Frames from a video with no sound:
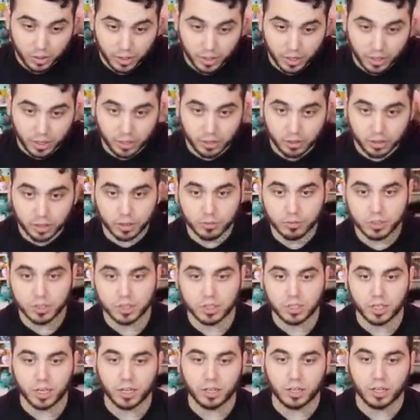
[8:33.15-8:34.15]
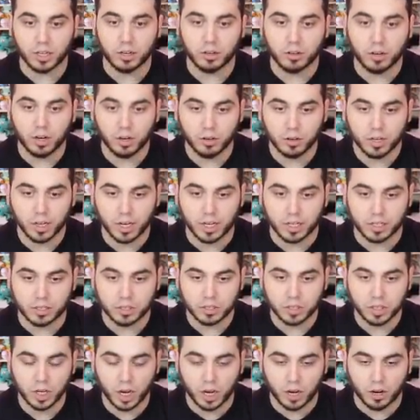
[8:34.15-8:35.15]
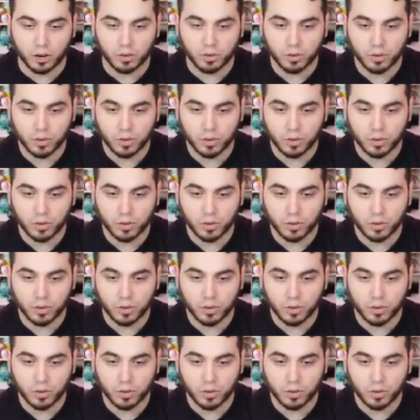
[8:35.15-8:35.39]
And here comes a Taillow. Okay, so.